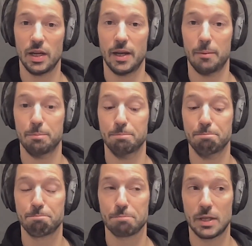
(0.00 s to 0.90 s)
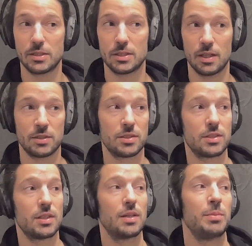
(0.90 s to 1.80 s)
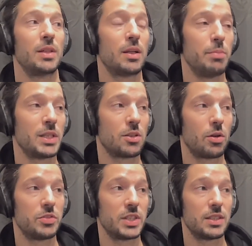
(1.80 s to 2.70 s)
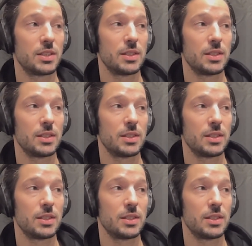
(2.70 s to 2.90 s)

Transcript: um that's, I mean, that makes a lot of sense.